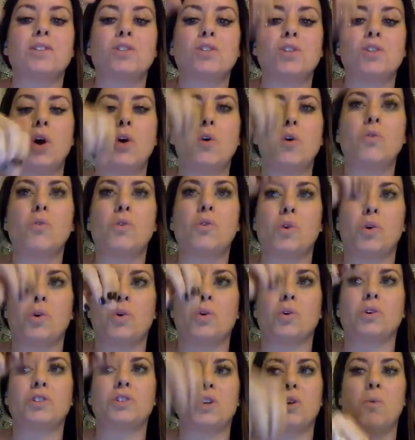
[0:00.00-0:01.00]
so
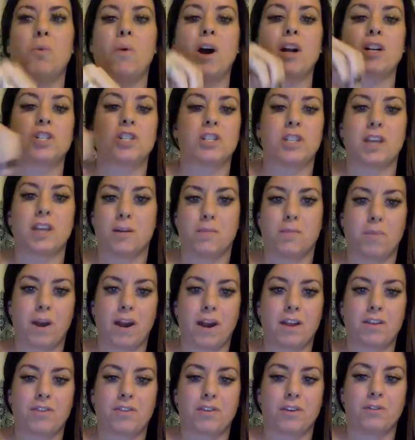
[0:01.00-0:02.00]
cool to watch their
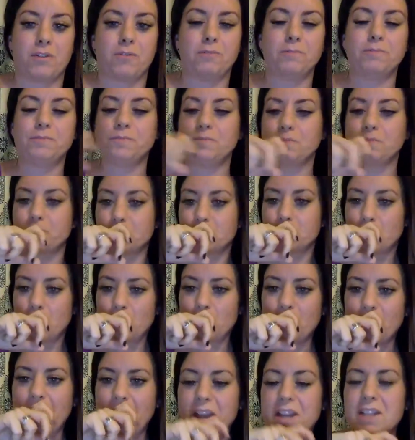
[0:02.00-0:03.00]
breakthrough
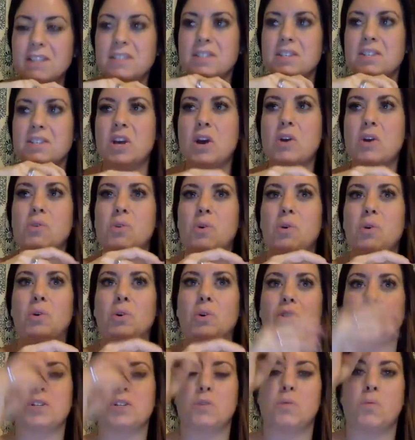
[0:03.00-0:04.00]
it's so
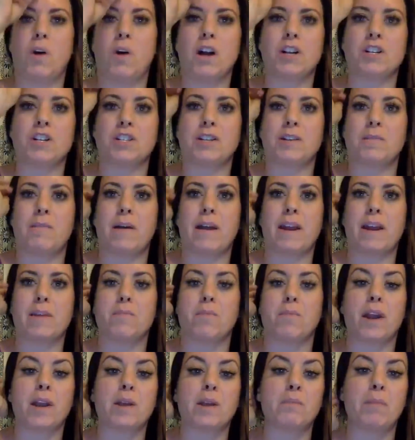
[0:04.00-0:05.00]
cool to watch somebody
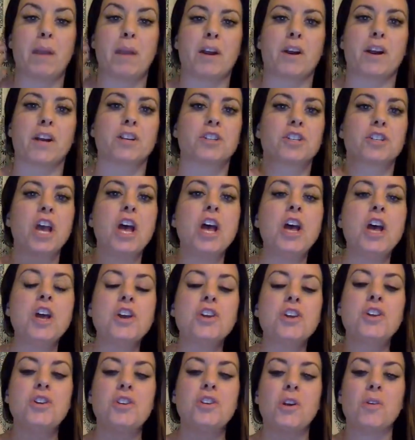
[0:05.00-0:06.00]
break barriers.
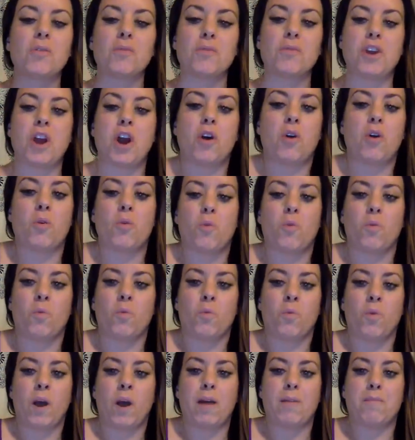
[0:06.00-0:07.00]
You don't know
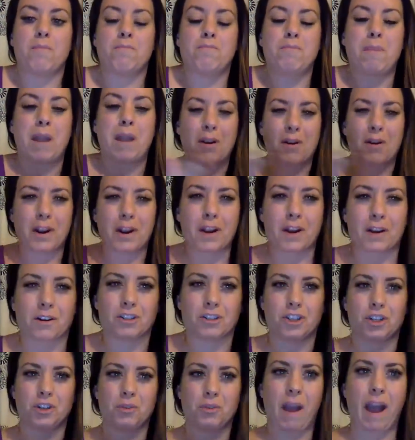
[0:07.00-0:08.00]
what
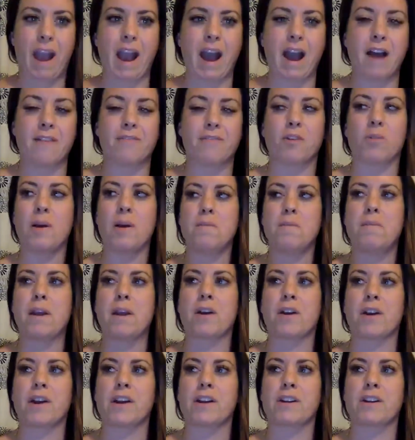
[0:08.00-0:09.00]
barriers you have or what
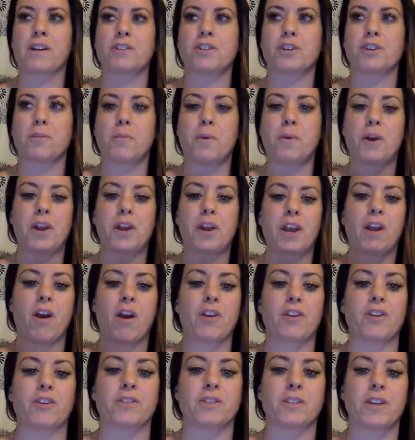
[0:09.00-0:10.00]
barriers you're putting
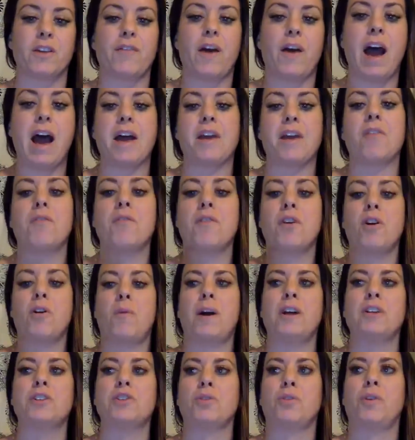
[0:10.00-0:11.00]
on yourself. I don't know
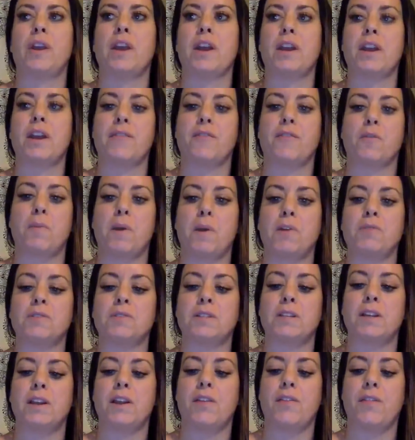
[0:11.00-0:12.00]
why Julia never
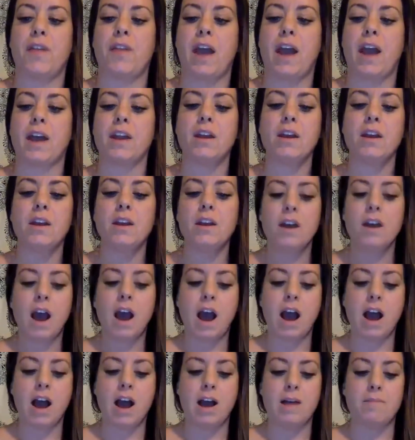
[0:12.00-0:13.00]
posted in that
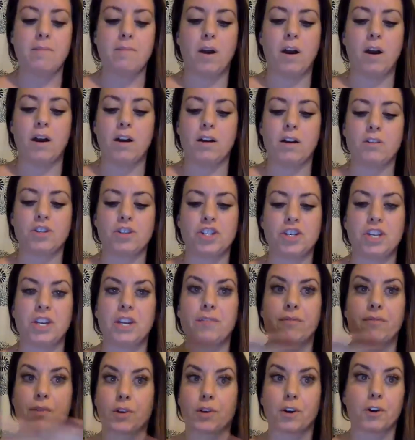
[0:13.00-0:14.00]
um,
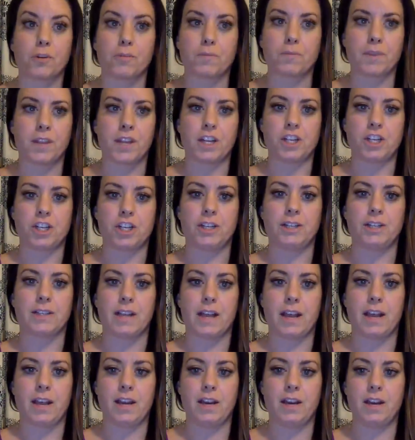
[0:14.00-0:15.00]
chief group that she's
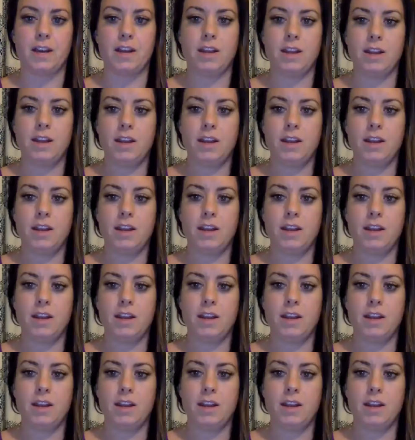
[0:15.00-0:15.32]
in.